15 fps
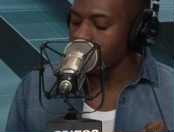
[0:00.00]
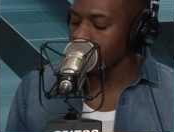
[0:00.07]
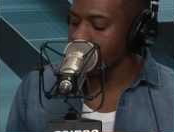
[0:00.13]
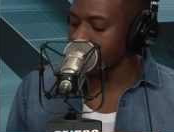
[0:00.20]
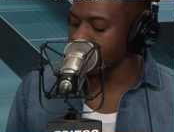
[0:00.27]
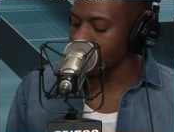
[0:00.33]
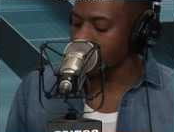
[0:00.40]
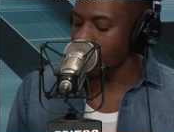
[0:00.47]
don't
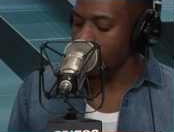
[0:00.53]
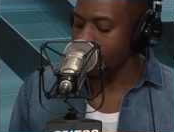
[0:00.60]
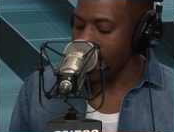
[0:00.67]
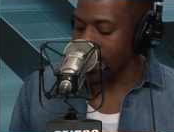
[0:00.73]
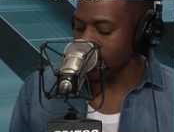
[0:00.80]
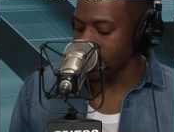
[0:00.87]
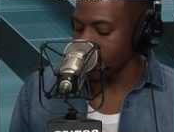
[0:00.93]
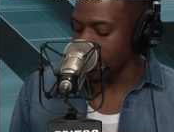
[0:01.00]
have to come
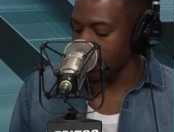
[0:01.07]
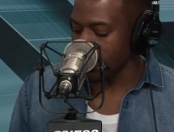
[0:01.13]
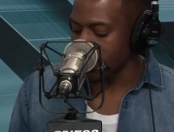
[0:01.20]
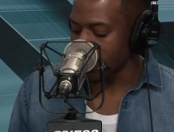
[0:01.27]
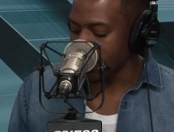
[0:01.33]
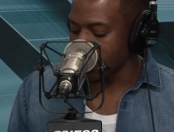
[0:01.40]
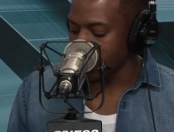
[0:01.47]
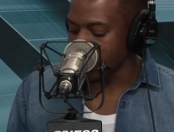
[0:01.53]
back here
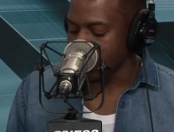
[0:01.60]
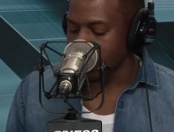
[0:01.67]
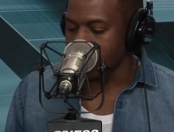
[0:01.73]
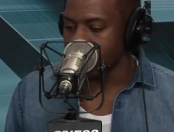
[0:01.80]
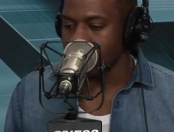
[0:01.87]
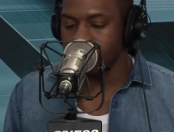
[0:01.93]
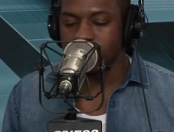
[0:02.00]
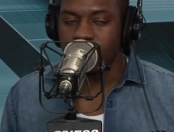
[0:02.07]

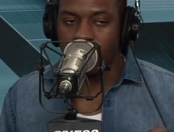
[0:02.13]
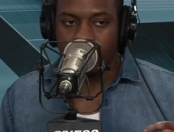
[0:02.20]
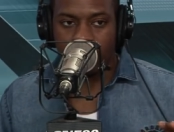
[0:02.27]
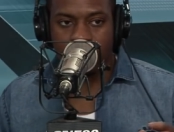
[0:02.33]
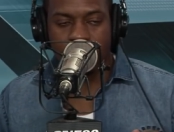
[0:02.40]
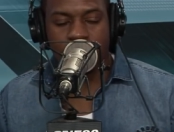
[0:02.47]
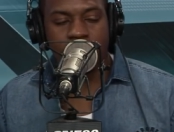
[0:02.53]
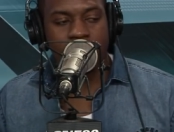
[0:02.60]

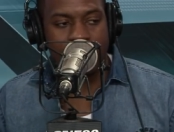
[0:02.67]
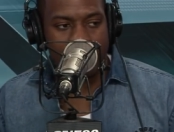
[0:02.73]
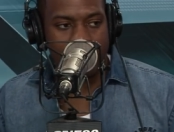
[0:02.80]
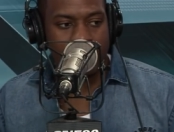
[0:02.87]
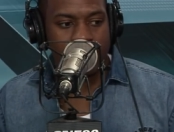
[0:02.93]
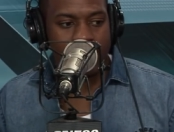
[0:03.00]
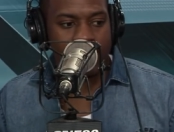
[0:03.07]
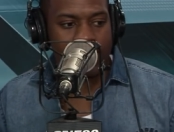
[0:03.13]
after
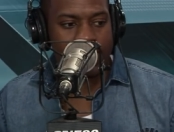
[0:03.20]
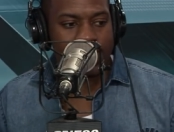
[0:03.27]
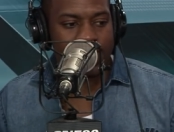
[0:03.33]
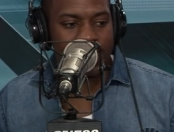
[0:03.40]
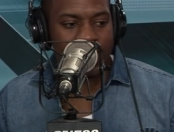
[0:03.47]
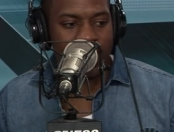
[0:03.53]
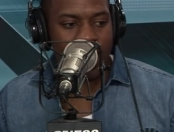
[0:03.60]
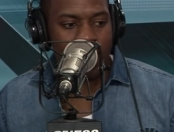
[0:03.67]
tonight's
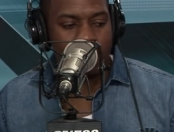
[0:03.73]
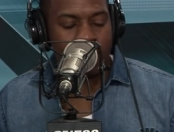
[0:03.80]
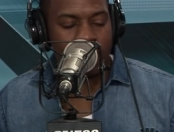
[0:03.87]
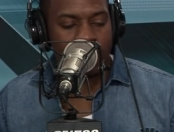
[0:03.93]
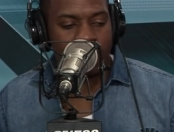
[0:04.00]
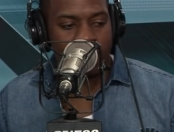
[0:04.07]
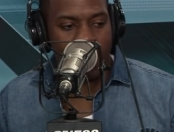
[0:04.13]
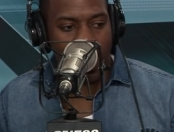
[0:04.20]
game
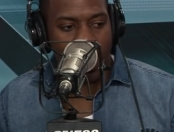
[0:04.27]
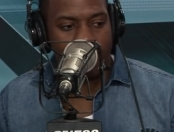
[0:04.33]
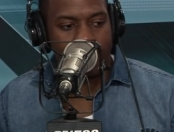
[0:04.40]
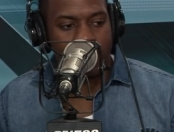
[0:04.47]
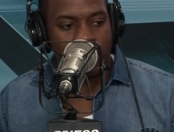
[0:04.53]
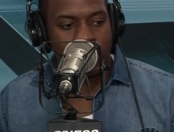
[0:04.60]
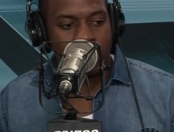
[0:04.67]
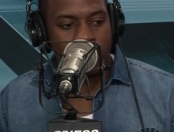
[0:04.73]
five
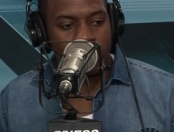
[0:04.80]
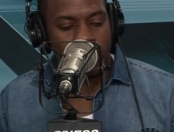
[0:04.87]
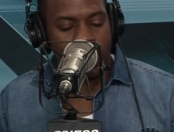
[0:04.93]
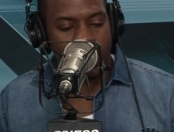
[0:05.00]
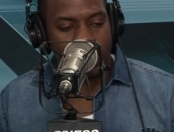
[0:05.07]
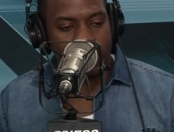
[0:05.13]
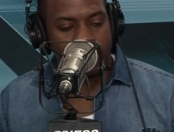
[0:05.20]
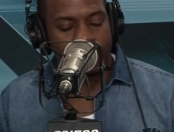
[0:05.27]

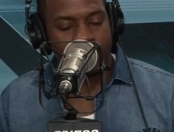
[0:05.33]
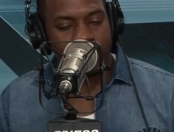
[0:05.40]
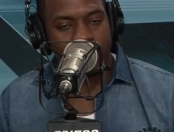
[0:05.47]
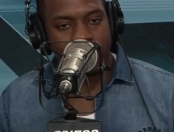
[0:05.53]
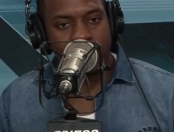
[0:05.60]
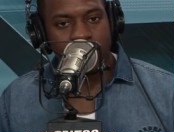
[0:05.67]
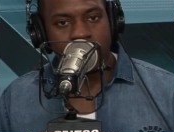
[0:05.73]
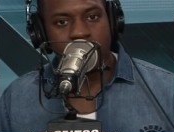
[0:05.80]
win.
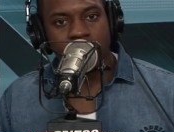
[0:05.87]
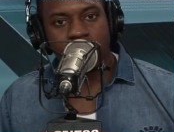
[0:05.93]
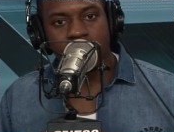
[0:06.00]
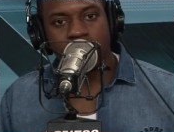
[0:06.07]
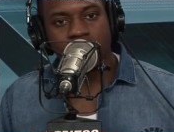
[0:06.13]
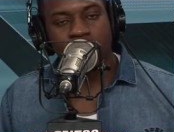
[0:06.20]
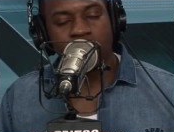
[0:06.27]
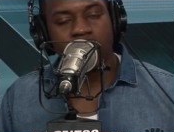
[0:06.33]

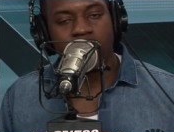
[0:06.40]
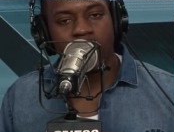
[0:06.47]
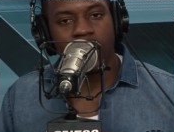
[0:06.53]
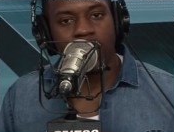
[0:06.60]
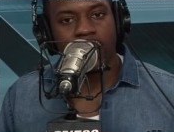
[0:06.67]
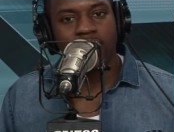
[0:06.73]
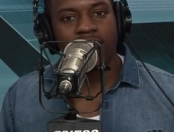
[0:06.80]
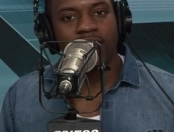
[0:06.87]
Is there
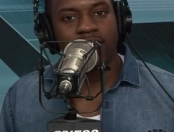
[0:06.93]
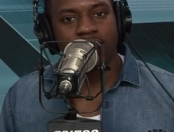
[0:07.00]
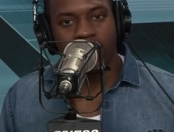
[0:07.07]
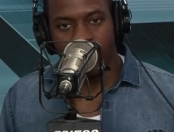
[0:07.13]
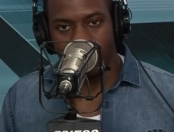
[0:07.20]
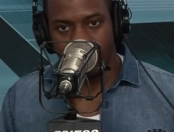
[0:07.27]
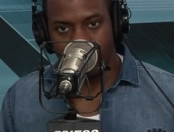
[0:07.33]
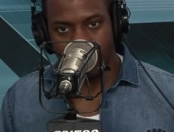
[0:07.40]
any
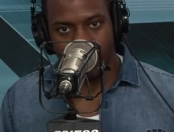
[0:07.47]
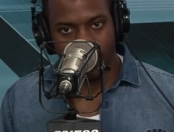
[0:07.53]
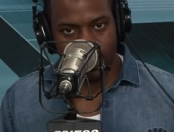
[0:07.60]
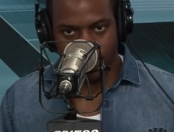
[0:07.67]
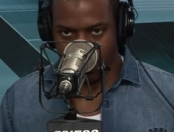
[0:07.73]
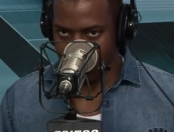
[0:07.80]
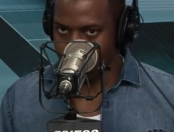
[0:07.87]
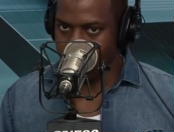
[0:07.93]
doubt
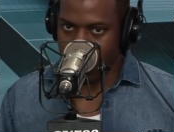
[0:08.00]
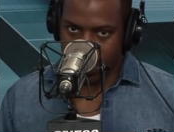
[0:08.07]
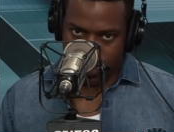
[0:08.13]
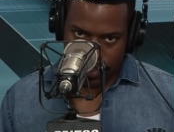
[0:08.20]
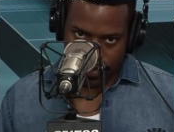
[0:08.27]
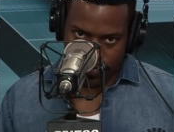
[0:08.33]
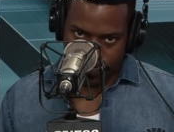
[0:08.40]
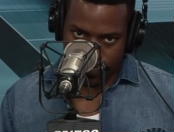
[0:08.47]
in your
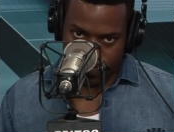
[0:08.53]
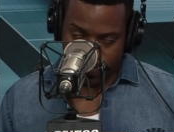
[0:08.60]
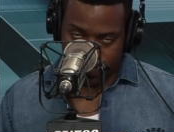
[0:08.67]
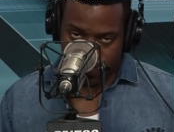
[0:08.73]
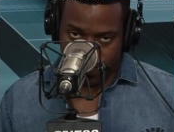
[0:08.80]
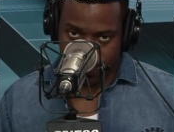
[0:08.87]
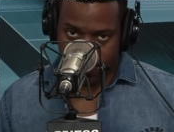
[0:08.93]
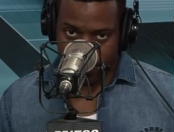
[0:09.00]
mind
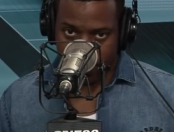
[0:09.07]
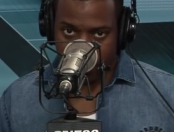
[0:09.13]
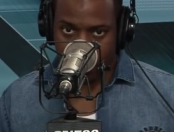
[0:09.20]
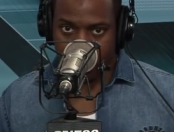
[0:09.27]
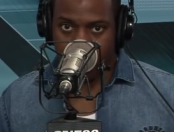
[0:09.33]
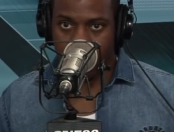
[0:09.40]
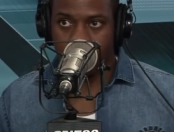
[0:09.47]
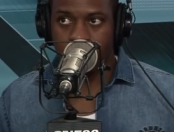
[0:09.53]

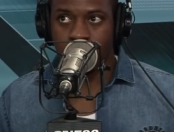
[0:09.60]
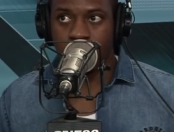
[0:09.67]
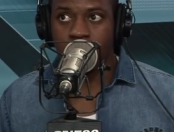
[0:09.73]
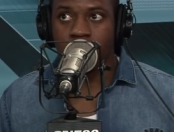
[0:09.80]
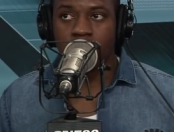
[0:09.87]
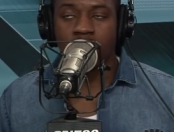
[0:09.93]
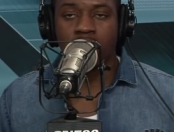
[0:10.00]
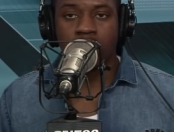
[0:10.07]
that we
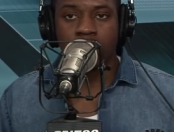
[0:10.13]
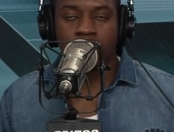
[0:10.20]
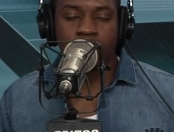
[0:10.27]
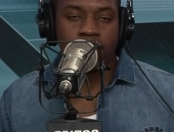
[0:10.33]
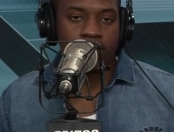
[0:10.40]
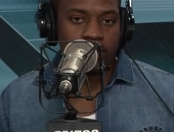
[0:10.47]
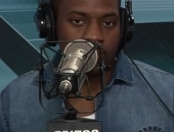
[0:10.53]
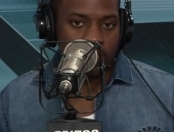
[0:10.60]
are going to
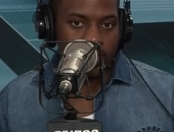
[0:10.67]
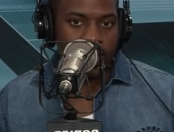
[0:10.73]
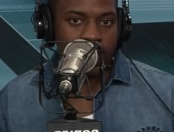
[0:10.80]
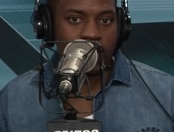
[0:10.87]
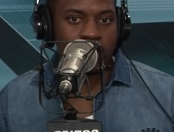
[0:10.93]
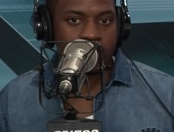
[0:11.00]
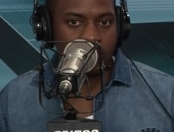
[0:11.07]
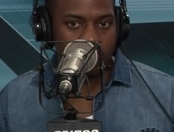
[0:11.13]
be
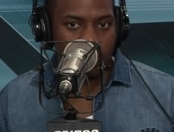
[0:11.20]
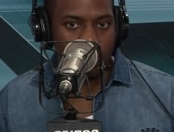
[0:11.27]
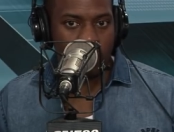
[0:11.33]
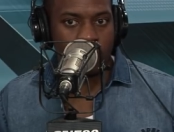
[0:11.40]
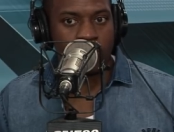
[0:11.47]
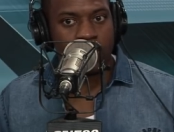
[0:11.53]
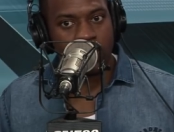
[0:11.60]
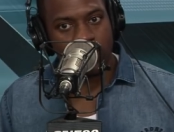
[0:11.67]
doing a
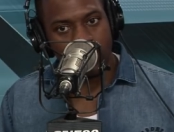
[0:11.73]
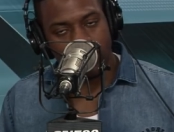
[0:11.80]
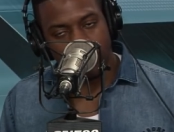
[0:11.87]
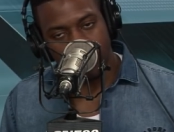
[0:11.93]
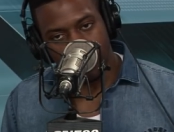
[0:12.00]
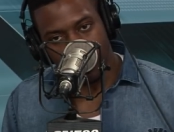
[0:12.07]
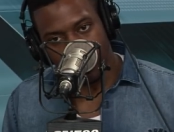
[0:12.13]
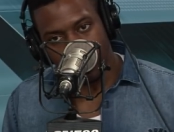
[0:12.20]
show
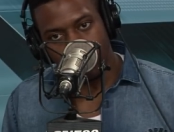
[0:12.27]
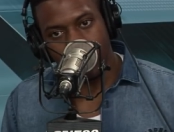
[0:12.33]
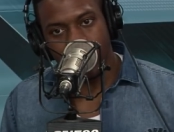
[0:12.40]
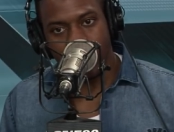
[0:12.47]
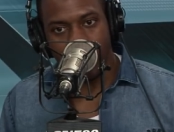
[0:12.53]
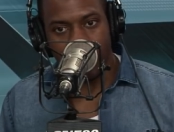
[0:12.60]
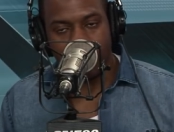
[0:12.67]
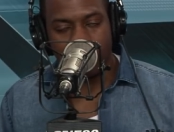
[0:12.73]
on the
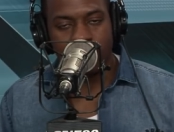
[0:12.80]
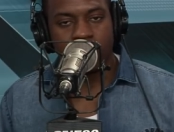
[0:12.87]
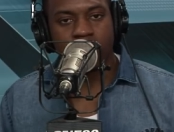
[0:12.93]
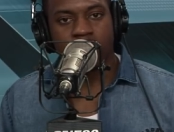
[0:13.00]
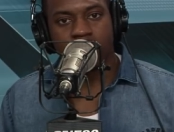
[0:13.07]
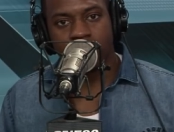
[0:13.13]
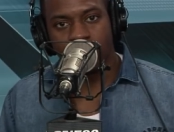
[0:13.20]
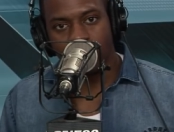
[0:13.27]
weekend
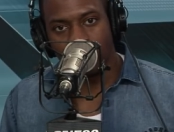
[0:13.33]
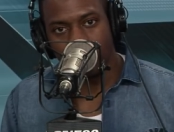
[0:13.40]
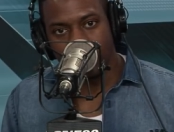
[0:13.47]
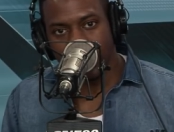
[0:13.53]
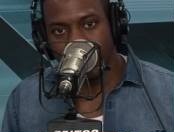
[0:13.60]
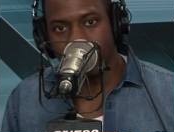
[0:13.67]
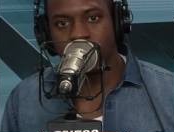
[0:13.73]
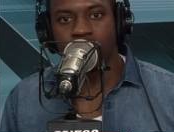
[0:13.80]
to
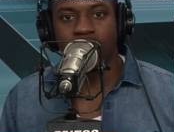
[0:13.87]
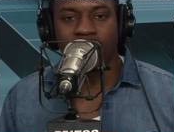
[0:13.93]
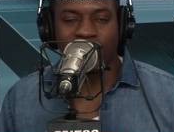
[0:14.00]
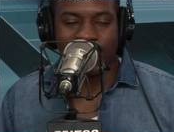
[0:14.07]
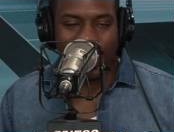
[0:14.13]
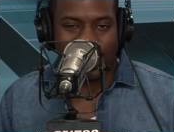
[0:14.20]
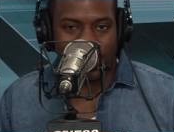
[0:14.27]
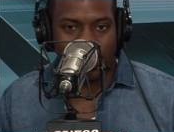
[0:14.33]
close the
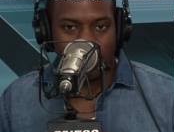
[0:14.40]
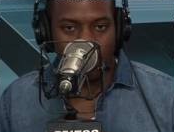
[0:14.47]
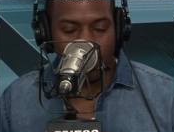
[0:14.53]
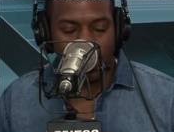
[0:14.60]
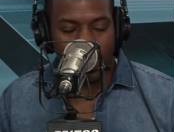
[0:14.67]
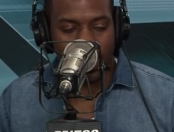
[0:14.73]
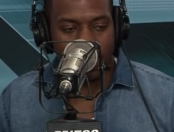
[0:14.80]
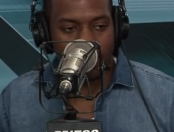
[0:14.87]
series, not
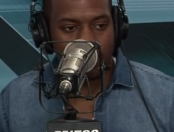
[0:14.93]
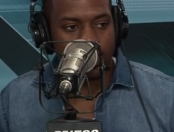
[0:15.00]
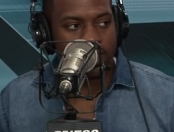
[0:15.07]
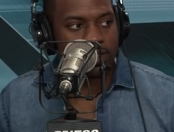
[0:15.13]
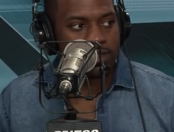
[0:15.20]
start a new one?